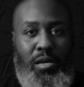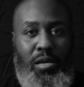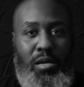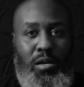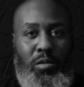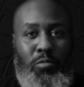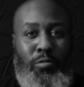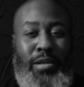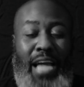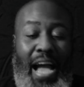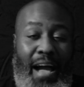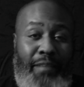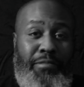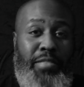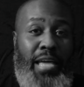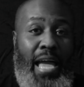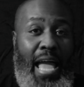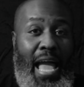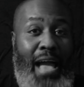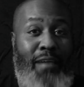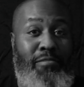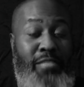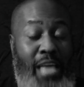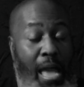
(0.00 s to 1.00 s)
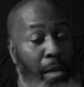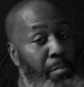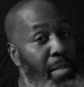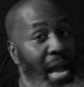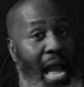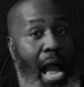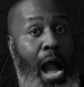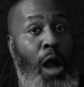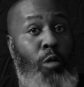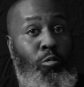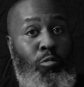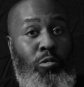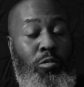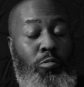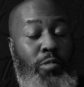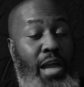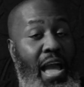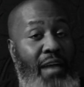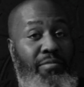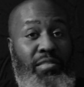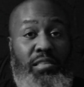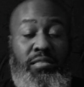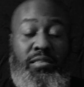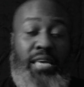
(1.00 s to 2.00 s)
We have to have that power. We
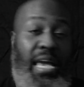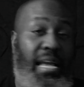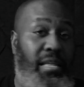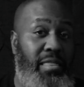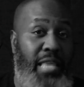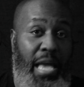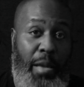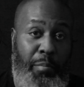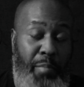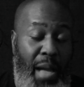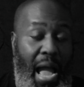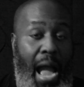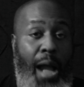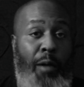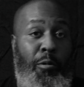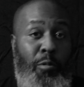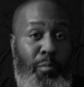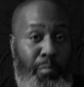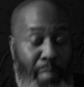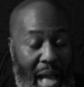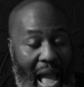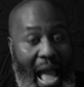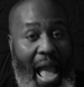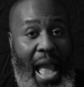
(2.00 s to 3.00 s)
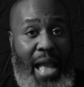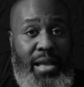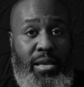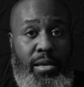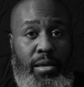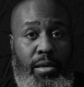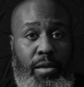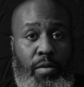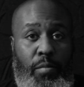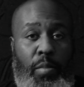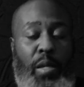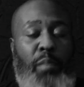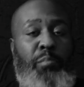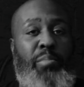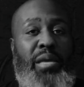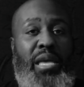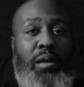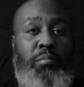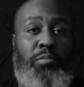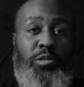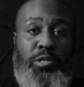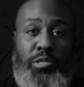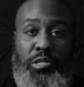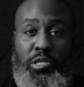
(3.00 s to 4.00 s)
have to take that power back and be
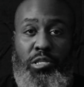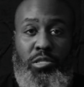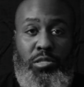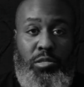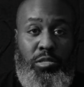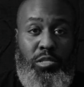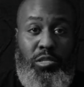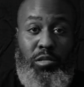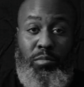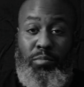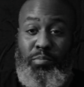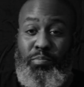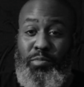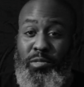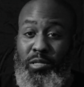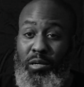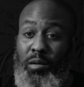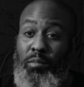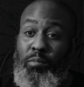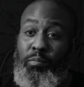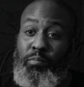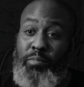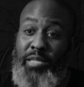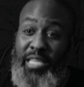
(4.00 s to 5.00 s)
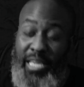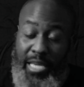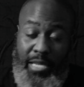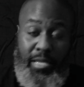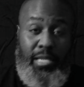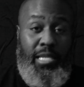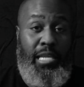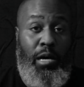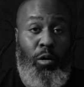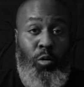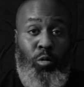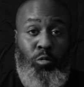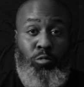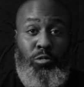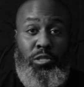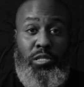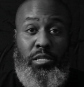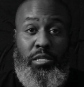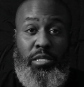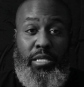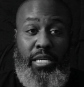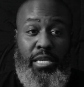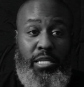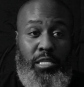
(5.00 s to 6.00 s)
able to get loans
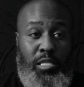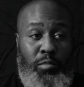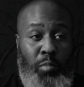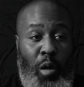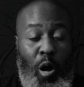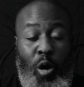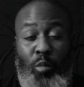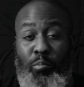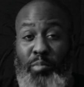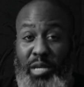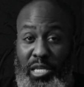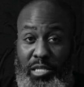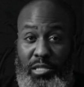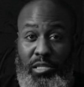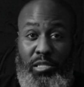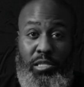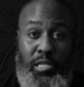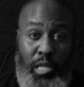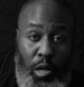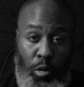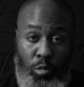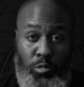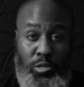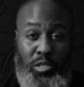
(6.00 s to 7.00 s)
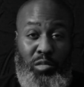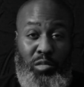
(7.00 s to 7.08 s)
and get small business loans, to